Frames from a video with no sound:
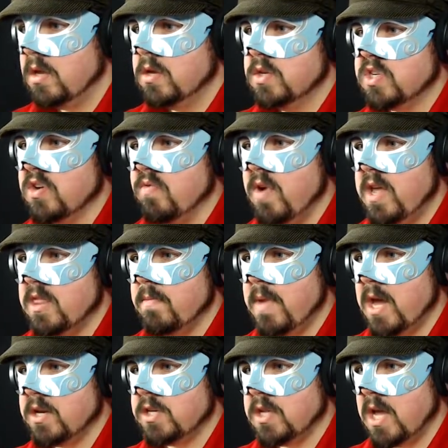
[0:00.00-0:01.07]
So rate the
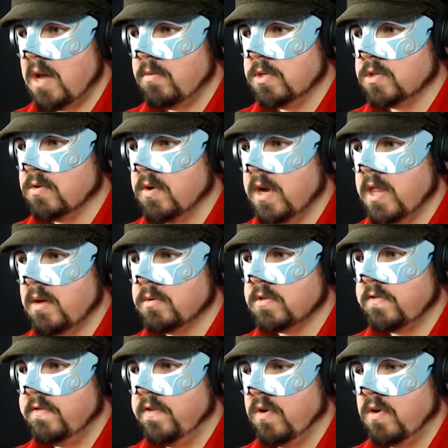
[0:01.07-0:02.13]
match. That was alright. That was a
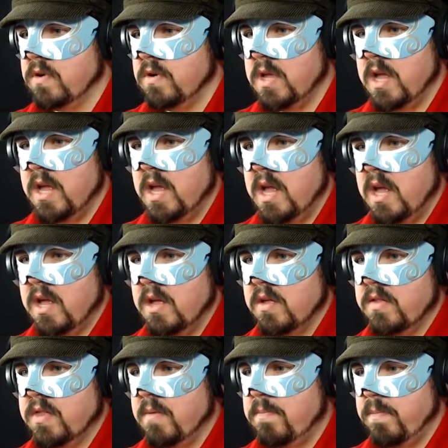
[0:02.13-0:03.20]
4.
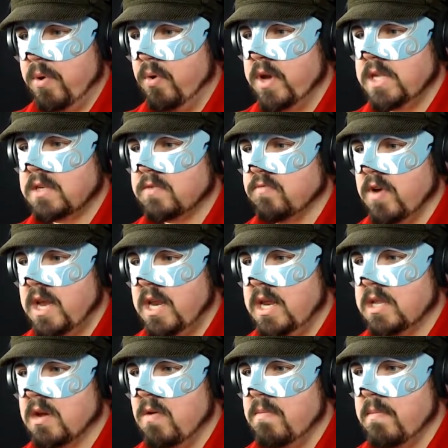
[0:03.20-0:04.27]
The points really
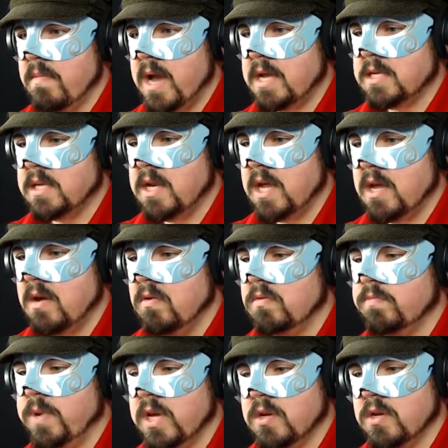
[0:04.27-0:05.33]
don't matter now,
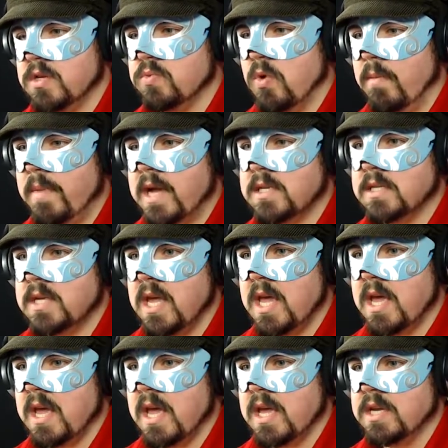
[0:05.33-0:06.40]
because what matters
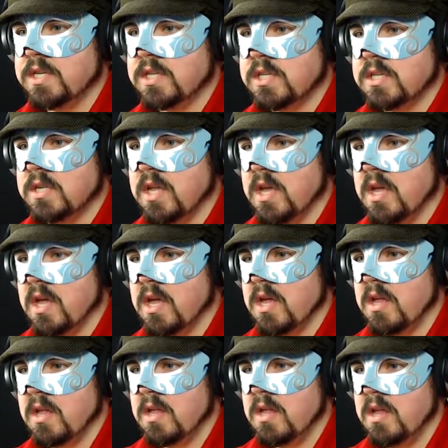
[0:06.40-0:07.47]
here is the
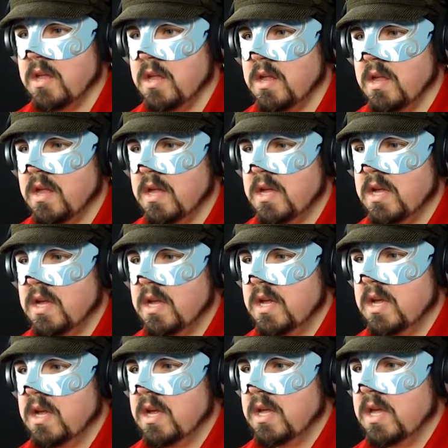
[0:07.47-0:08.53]

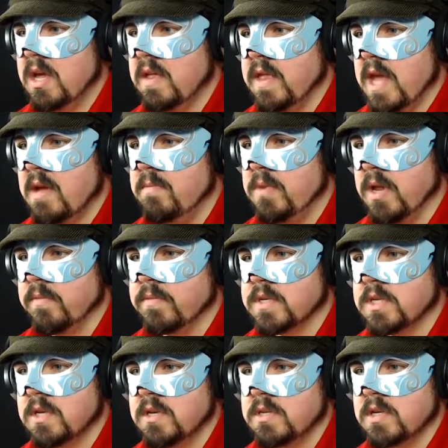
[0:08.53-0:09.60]

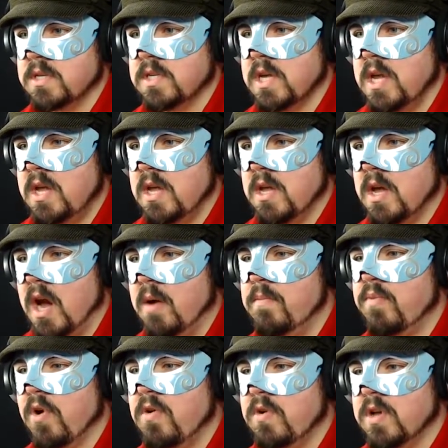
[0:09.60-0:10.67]
emblems. So see,
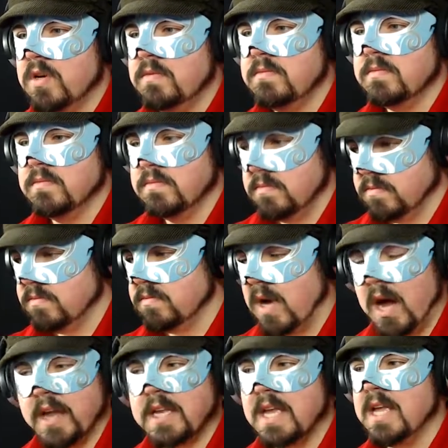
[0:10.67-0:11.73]
unbroken.
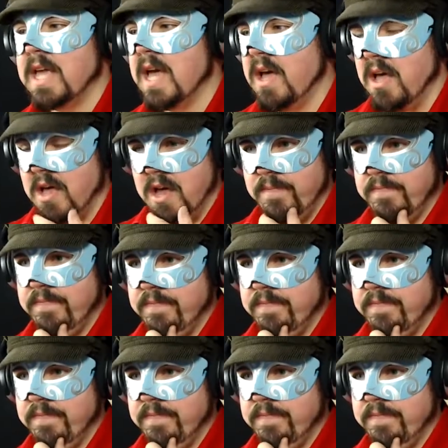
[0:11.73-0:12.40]
I didn't get hurt.